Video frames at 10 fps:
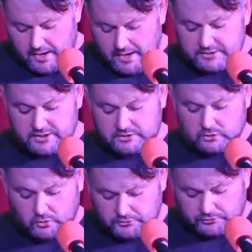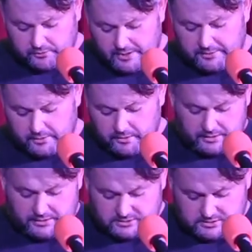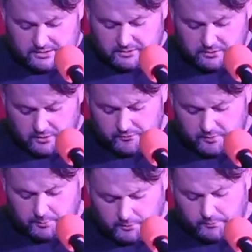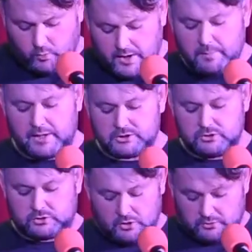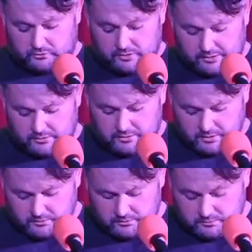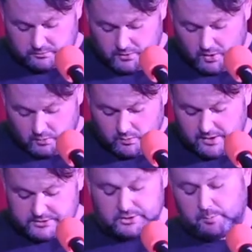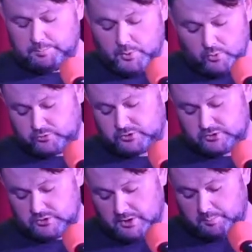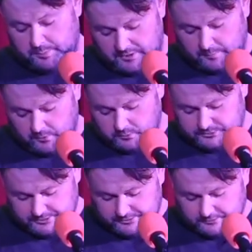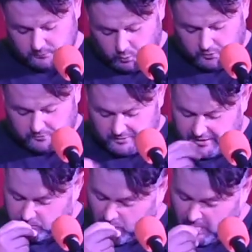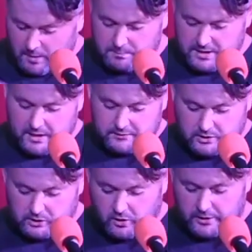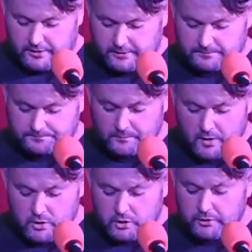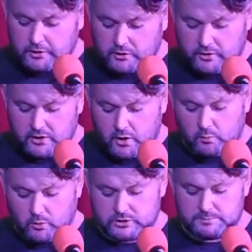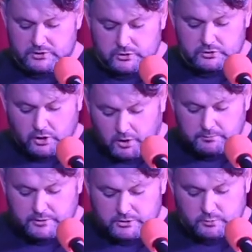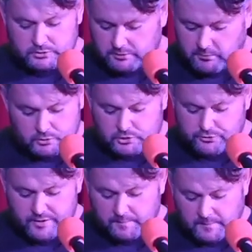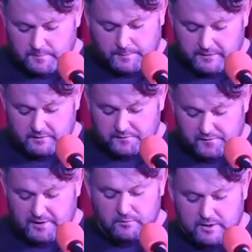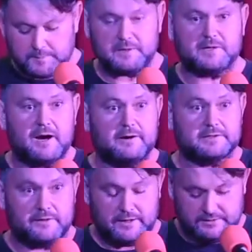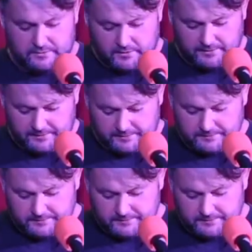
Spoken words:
I said Dawn Treader, he said another, but why mention Dawn Treader now? Well, it's got boats and peepholes in it. The one thing me and the lawyer could agree on was Mr. Tumnus was the most creepy, paedophile, rapey character in Narnia.